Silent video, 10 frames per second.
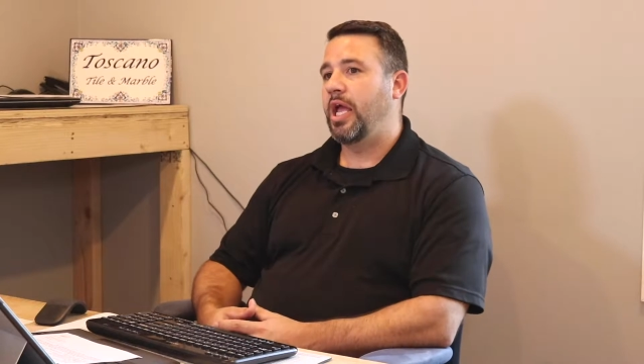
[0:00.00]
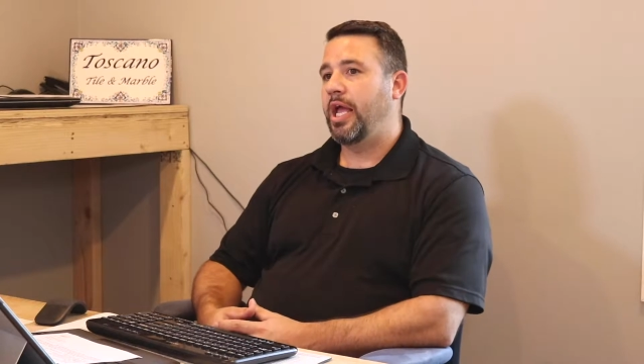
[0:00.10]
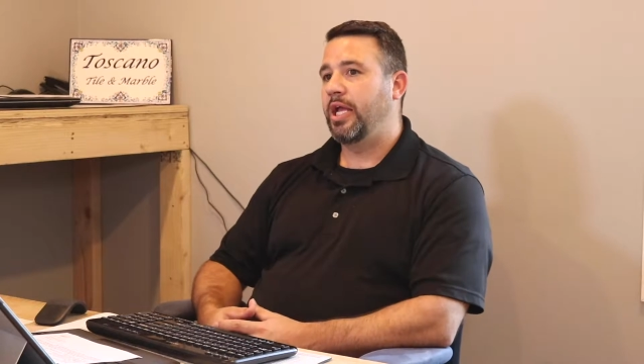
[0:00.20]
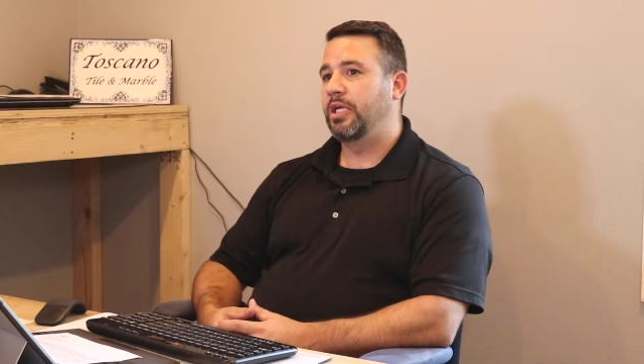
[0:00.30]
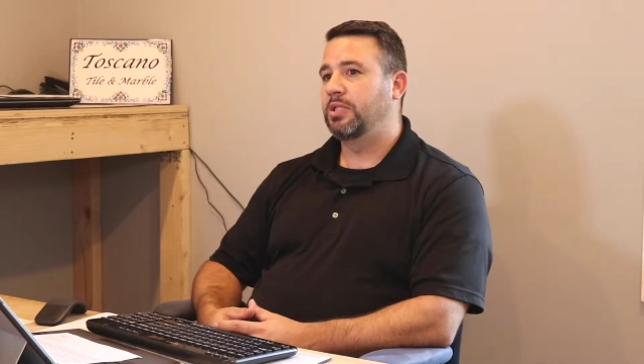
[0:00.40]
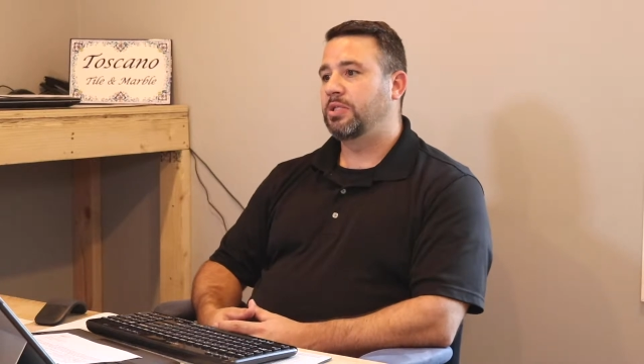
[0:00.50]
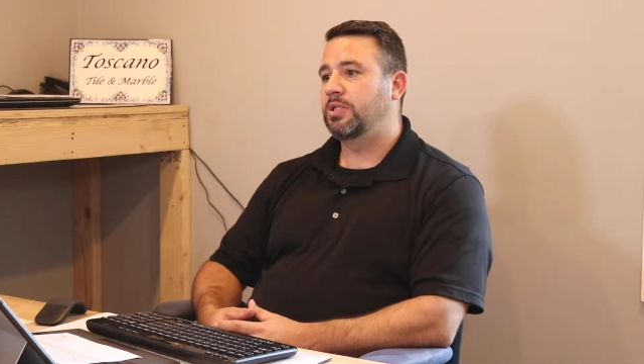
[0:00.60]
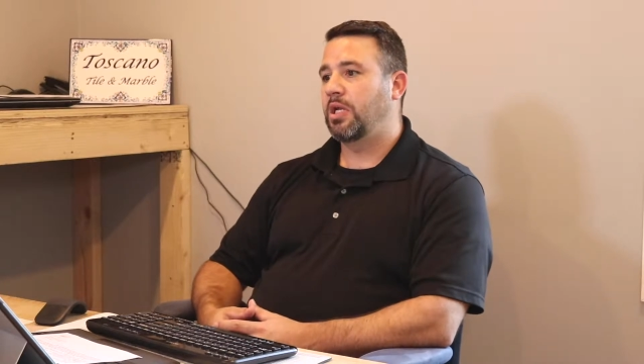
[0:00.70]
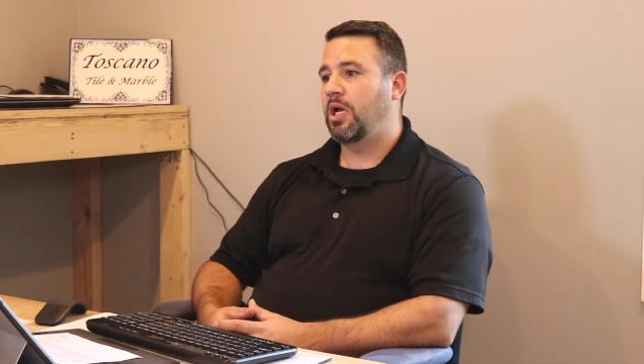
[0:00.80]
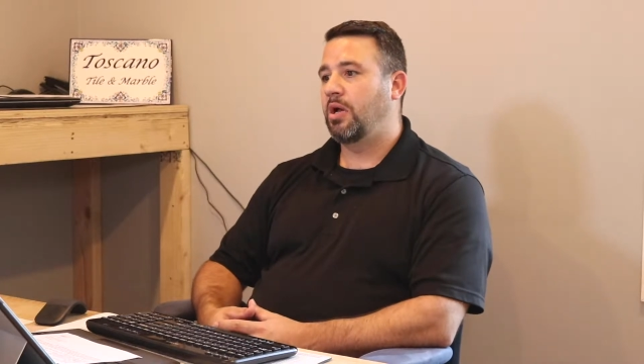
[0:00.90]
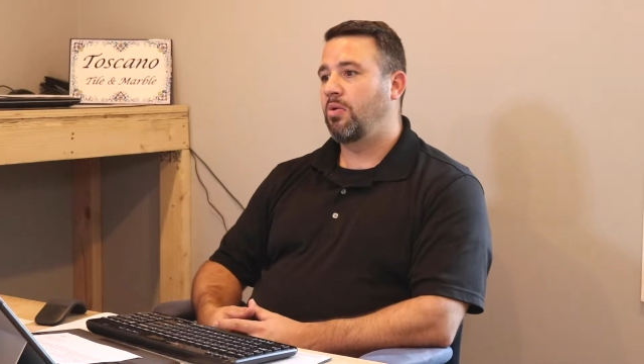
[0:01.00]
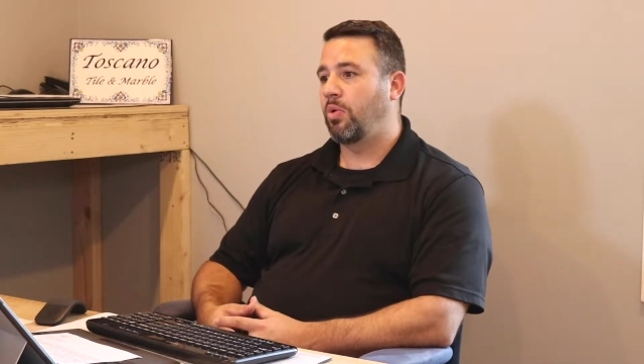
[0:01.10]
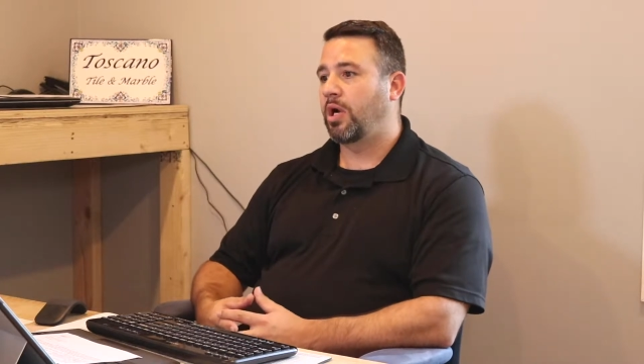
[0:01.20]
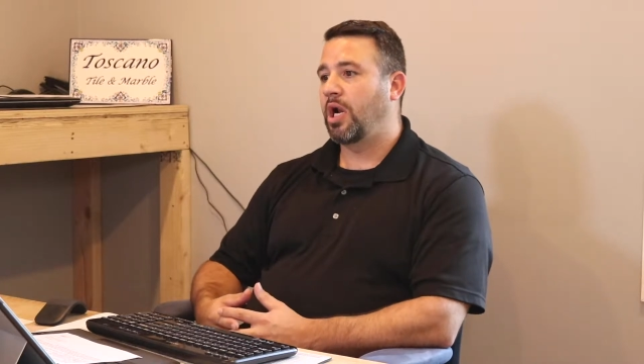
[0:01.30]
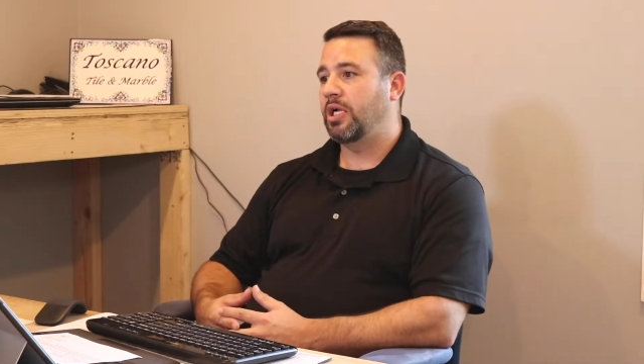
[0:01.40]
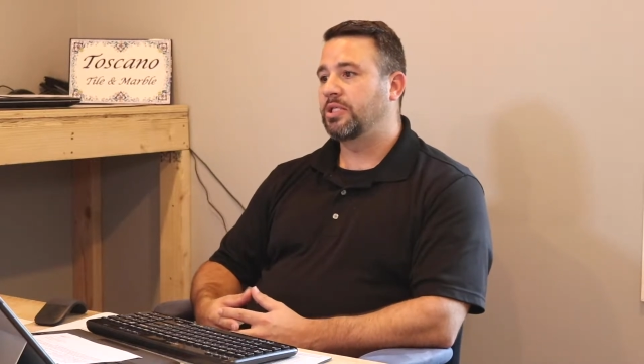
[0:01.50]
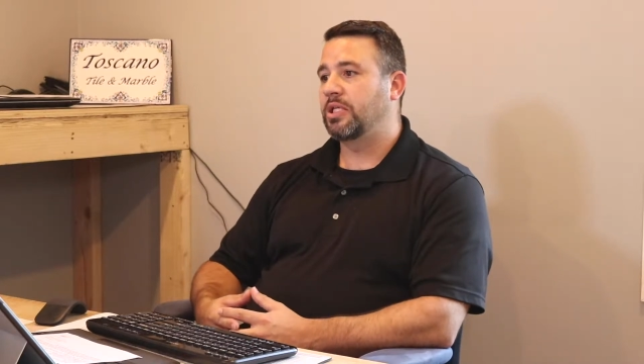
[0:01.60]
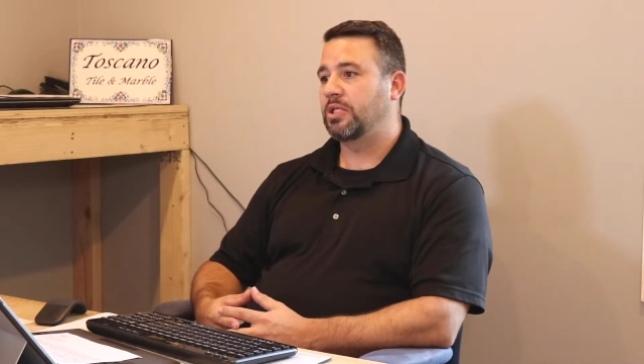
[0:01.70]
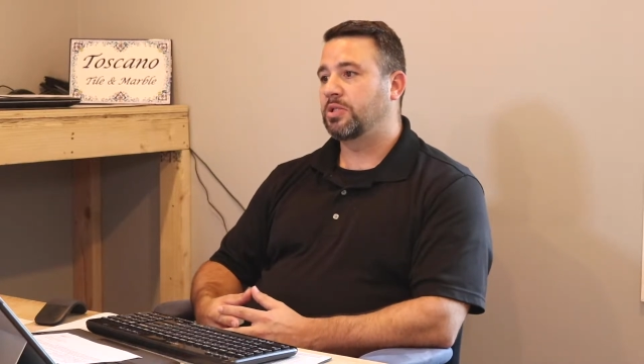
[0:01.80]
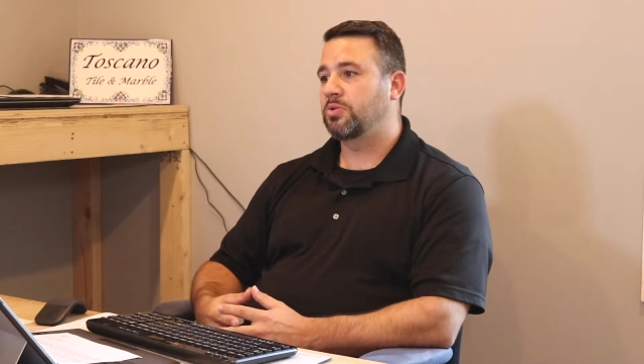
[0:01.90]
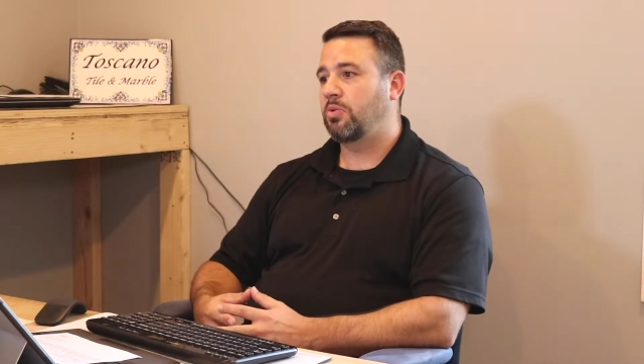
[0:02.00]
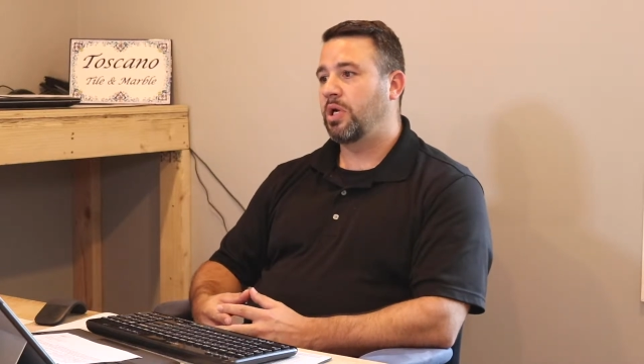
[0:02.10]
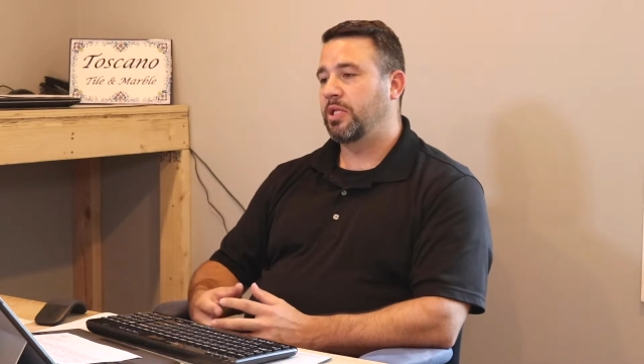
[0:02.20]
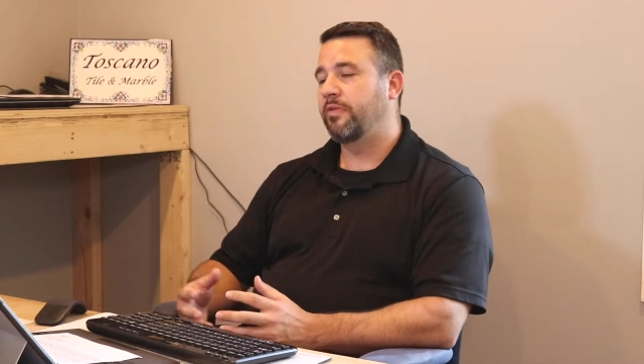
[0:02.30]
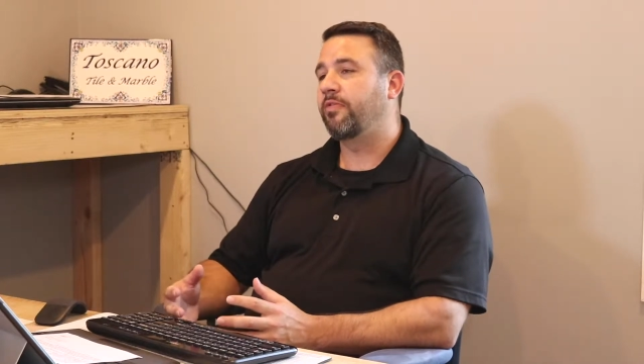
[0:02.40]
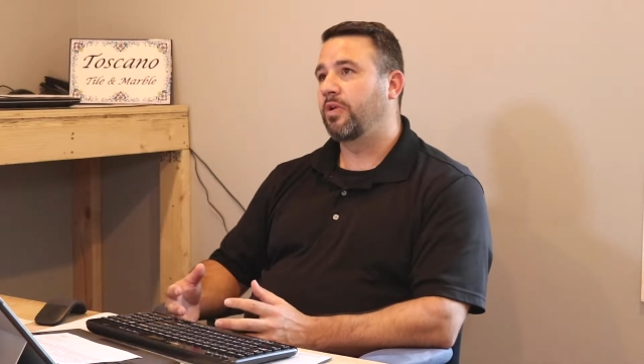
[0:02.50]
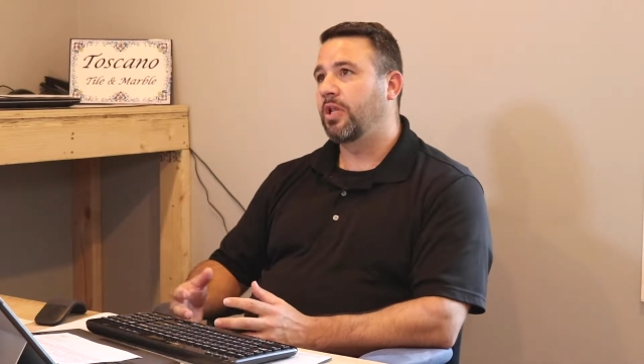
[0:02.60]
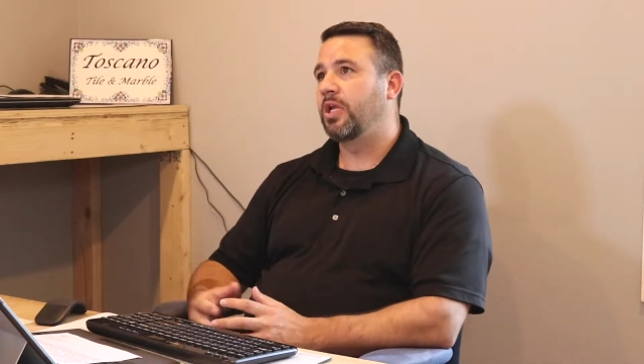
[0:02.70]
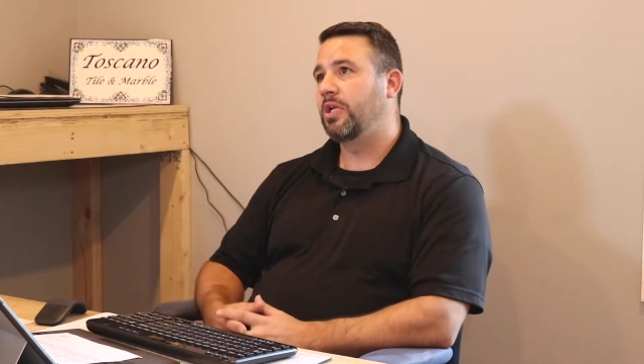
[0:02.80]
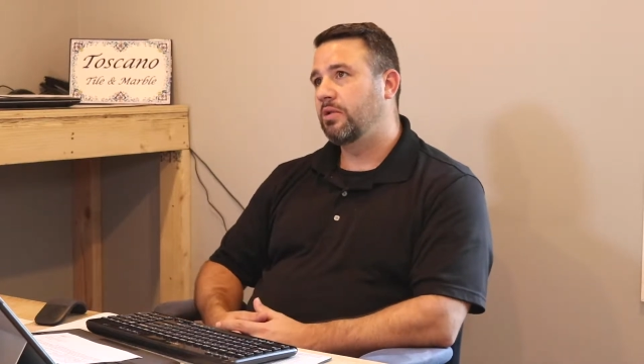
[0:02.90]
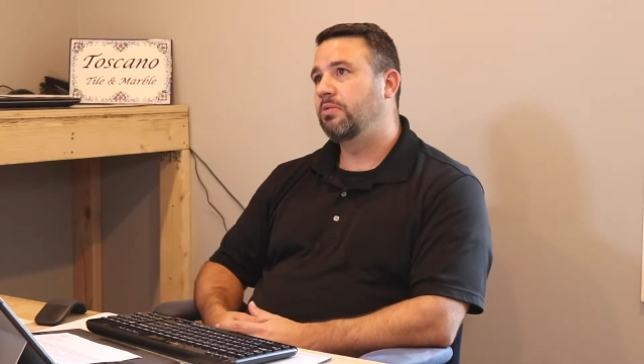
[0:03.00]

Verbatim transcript: and uh, organize things quite differently.